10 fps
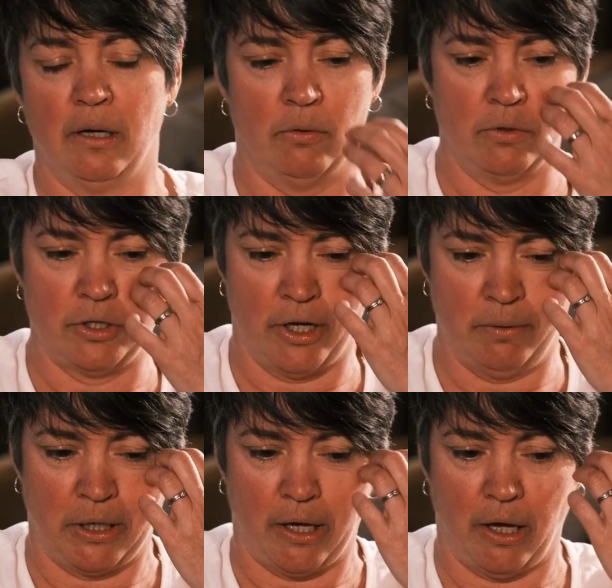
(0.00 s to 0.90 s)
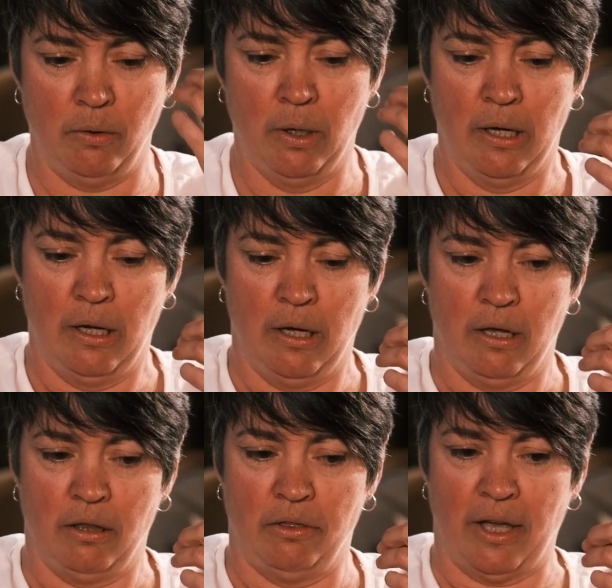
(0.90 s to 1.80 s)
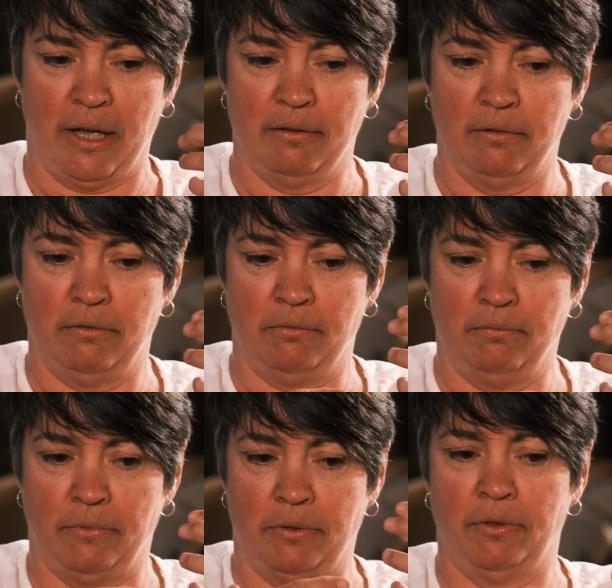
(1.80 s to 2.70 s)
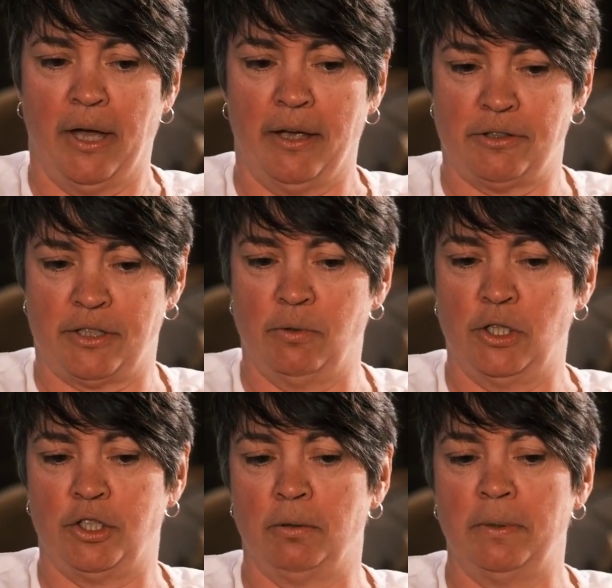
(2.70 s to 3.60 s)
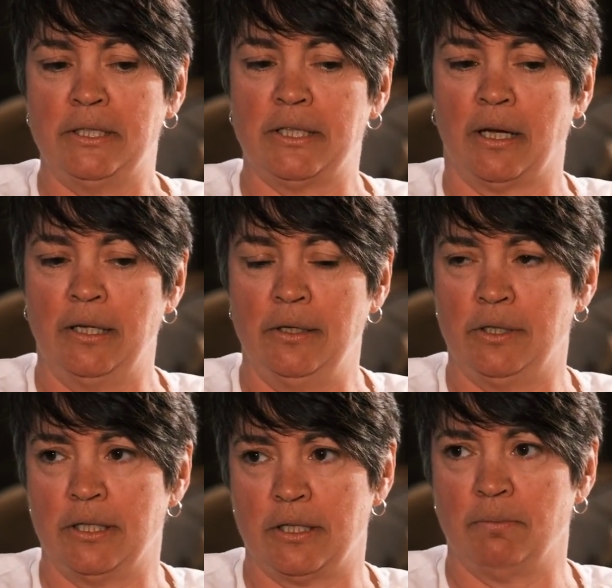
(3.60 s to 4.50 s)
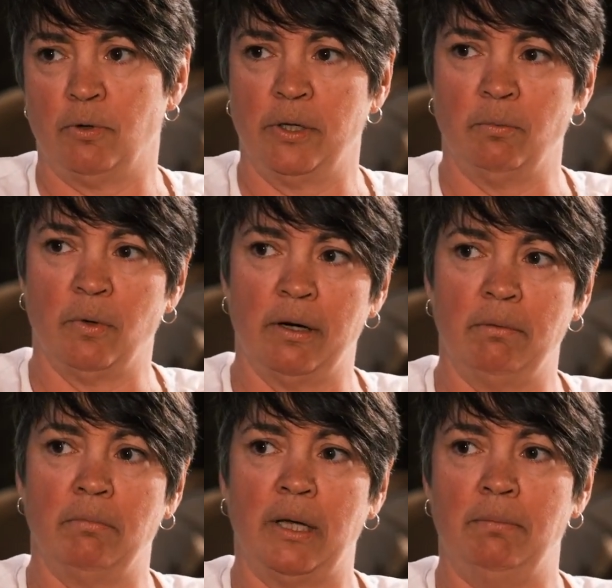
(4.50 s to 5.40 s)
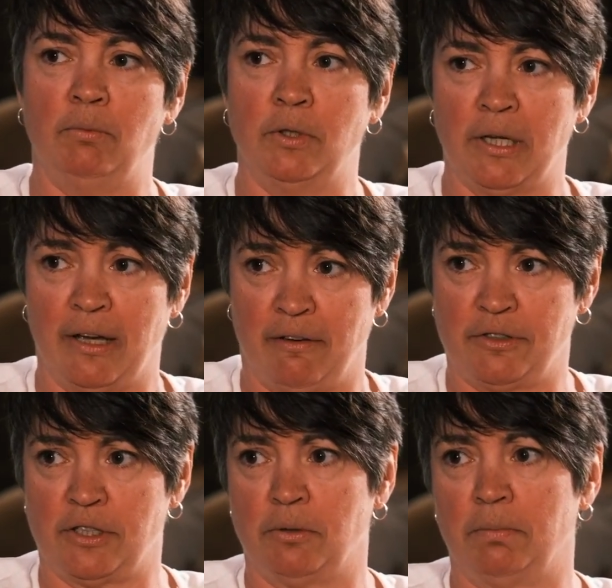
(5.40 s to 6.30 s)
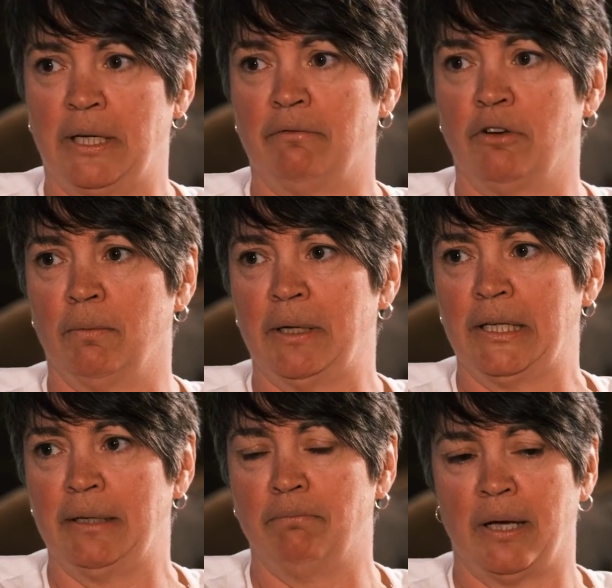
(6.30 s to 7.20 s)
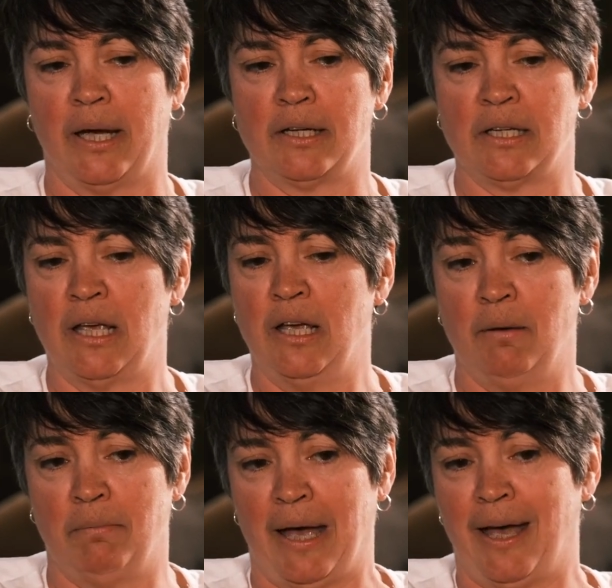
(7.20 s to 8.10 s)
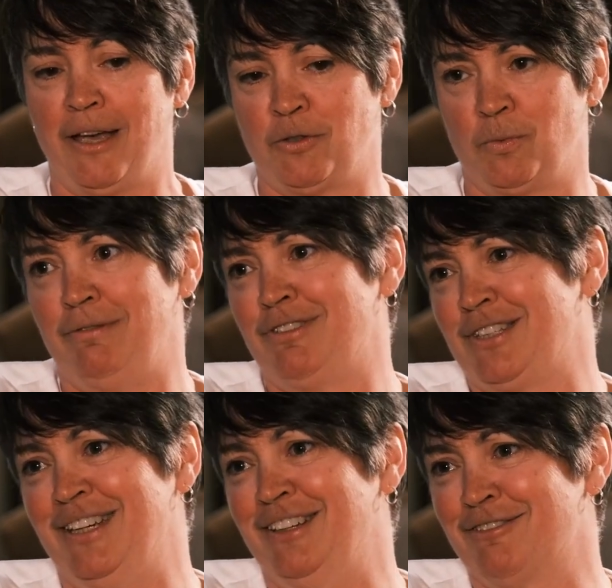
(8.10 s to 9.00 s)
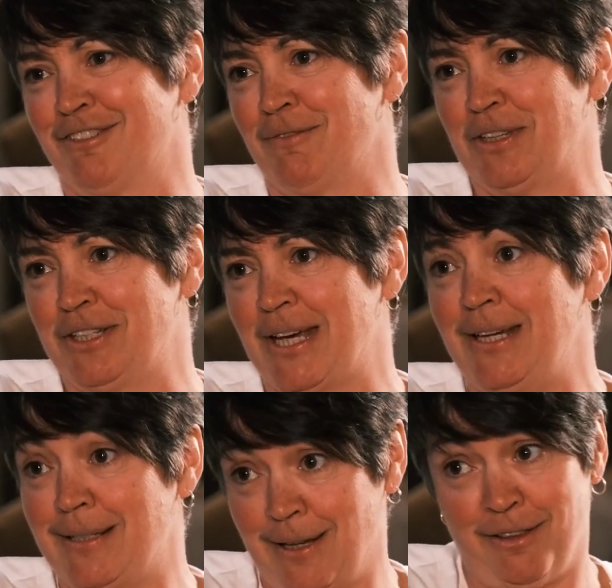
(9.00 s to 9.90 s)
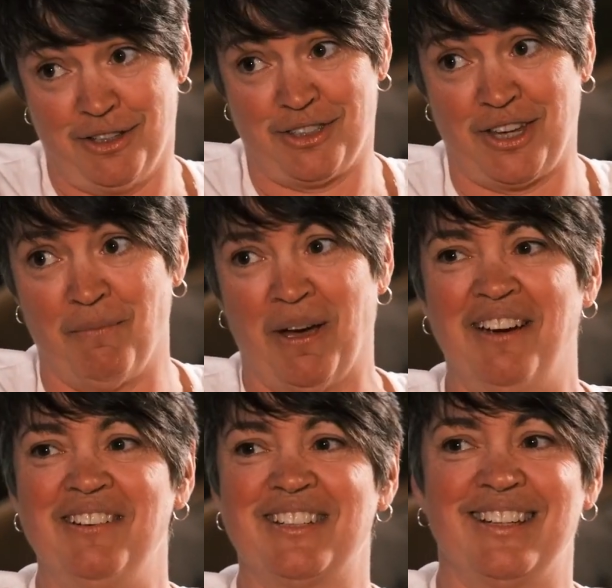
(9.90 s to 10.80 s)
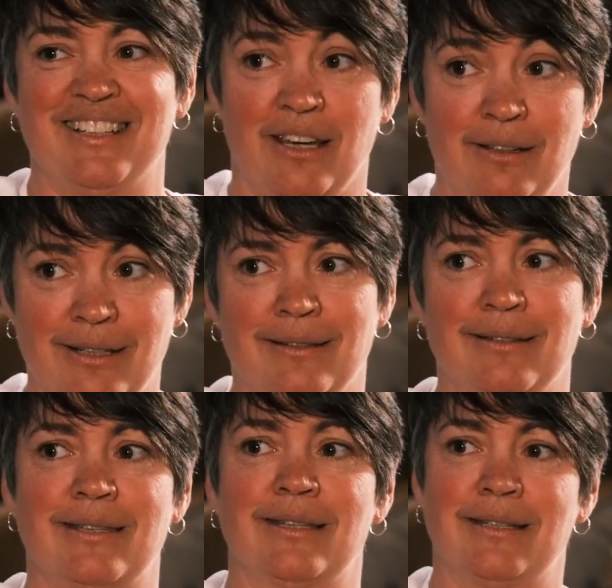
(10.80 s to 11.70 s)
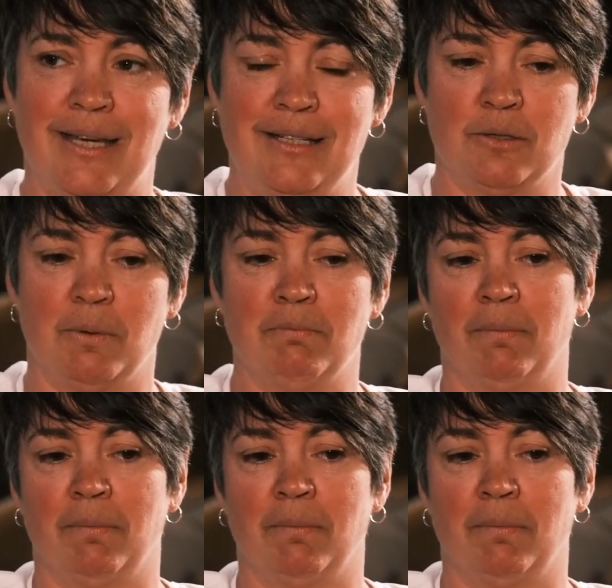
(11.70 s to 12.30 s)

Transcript: long time ago, that sewage should have been diluted to the point where it maybe wouldn't have such a big environmental impact. But as we've seen from the data that's come out, and it's only since the data's been